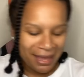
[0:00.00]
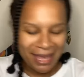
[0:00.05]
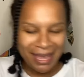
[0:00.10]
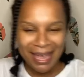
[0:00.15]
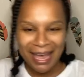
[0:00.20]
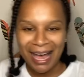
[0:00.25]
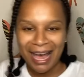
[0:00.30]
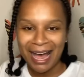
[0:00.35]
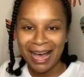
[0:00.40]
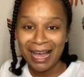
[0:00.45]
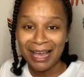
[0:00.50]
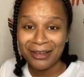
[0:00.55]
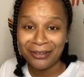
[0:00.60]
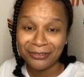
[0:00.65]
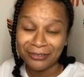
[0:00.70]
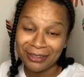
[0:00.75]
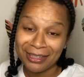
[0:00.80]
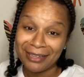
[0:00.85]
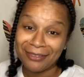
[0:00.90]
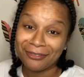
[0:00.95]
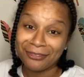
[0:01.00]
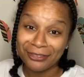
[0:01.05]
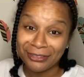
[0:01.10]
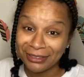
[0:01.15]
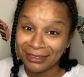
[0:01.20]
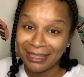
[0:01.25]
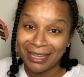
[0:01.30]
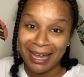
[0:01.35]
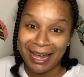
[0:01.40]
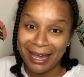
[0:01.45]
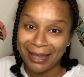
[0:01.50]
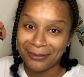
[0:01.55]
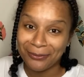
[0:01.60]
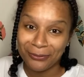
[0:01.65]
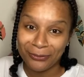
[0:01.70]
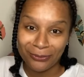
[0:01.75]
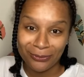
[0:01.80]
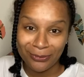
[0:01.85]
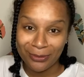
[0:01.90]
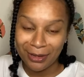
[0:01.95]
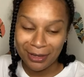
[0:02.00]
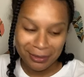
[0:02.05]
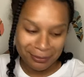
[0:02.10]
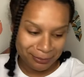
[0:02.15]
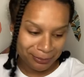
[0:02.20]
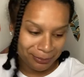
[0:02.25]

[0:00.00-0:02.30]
I only really had one